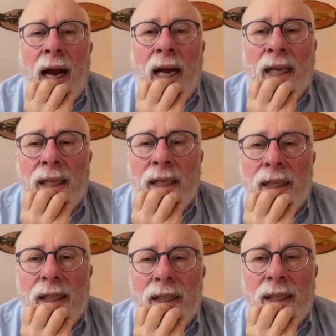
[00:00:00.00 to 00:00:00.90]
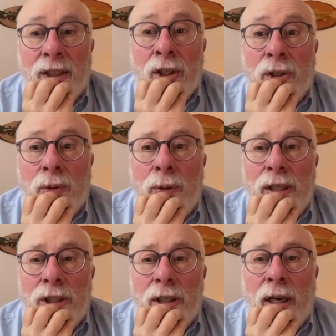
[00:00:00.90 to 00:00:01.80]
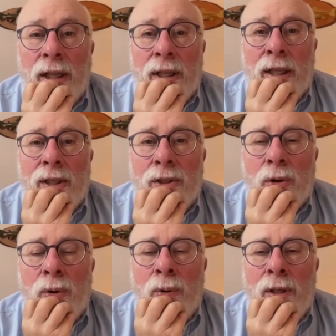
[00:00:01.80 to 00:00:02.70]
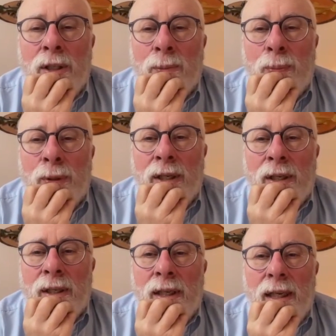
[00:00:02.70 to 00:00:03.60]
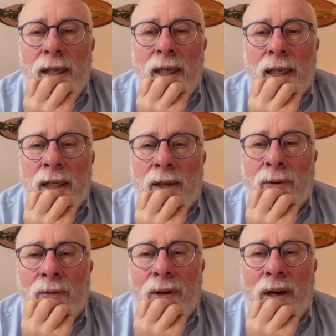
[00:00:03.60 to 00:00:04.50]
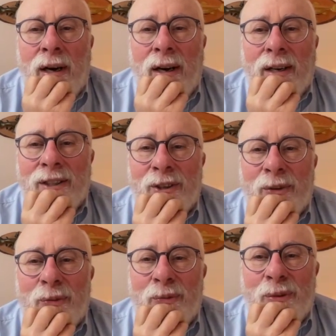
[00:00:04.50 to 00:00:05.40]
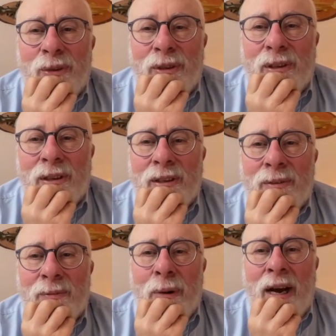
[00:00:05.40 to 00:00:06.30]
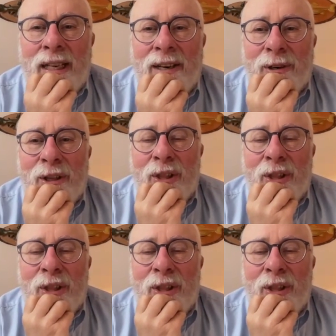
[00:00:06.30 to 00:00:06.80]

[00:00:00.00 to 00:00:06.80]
It's a good question. I think there's always been, sort of binary